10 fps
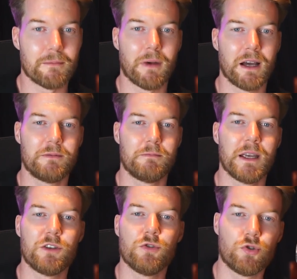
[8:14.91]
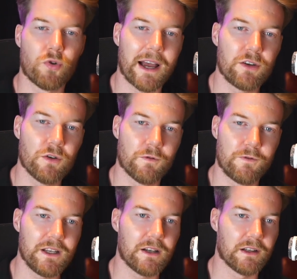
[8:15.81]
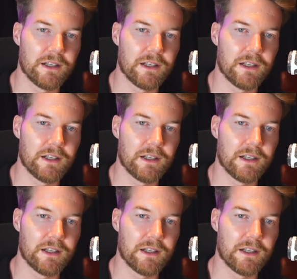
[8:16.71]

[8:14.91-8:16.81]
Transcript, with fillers: it might make you drag your feet a